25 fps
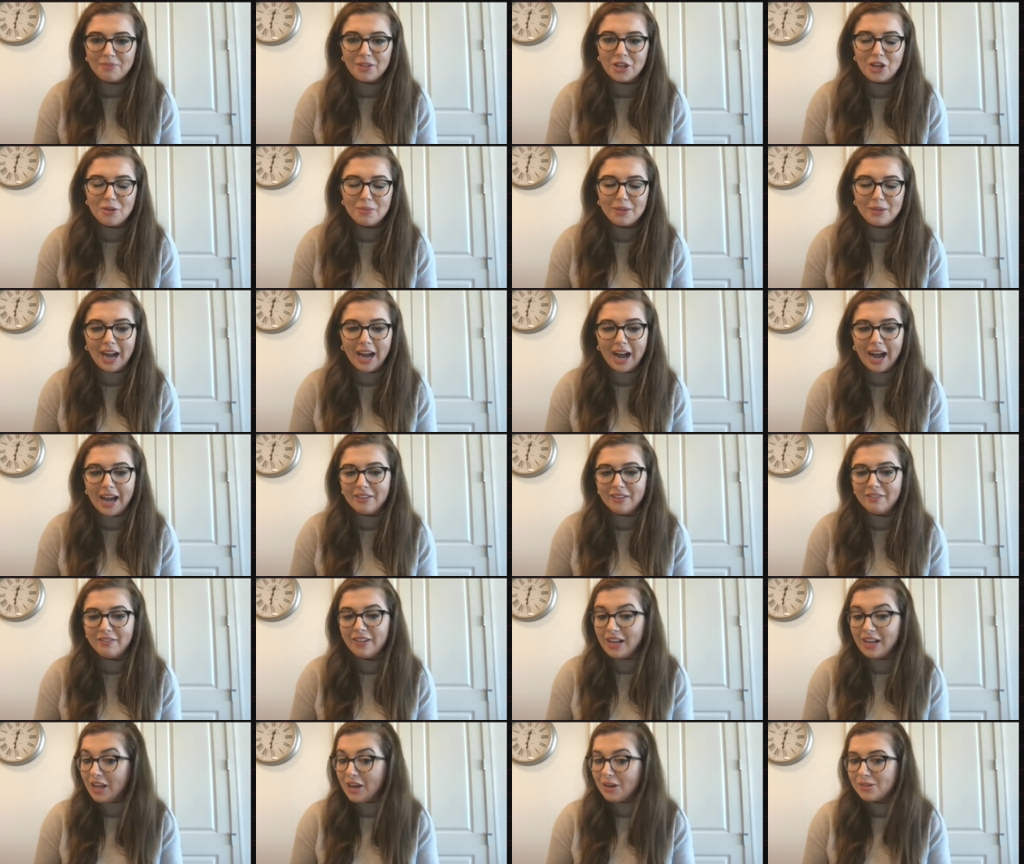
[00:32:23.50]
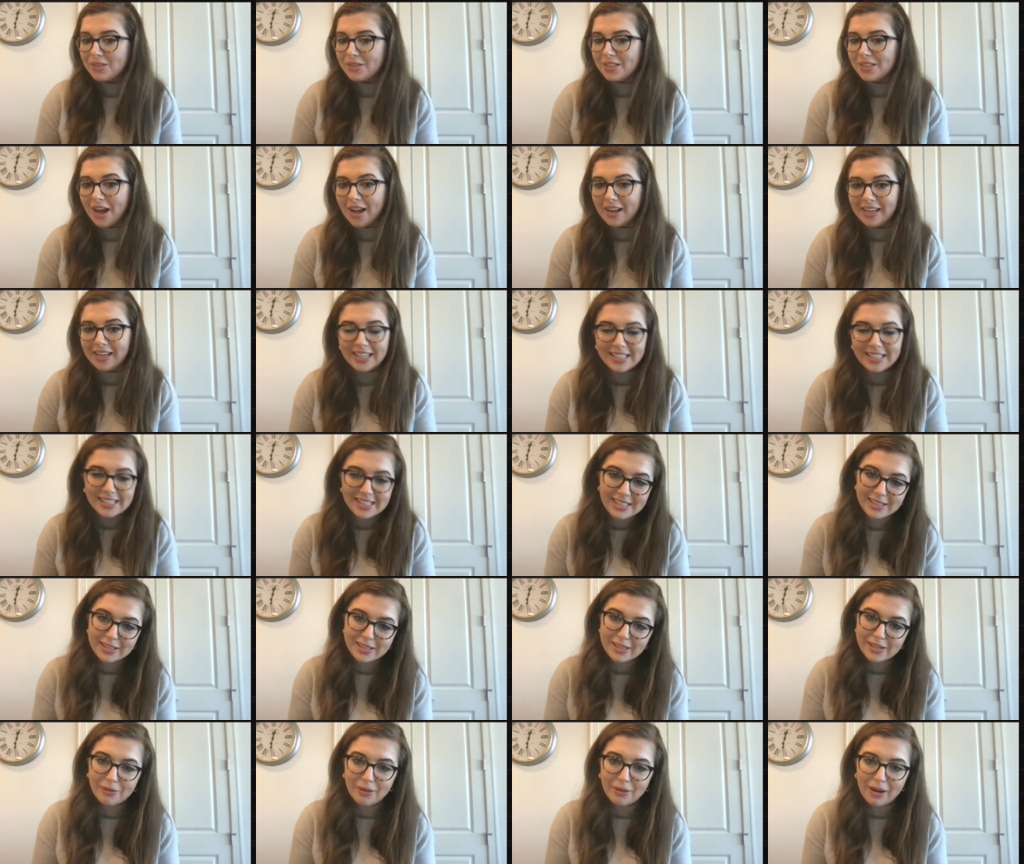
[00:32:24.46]
HumanKInd Videos on
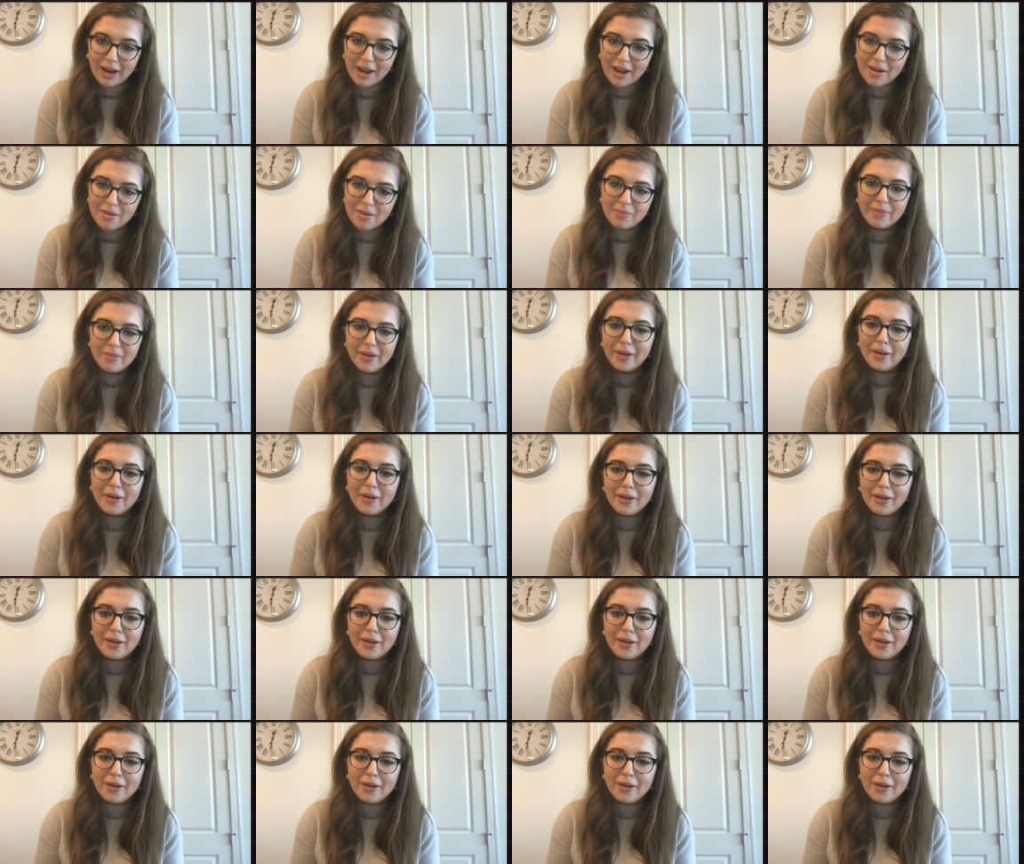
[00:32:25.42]
Instagram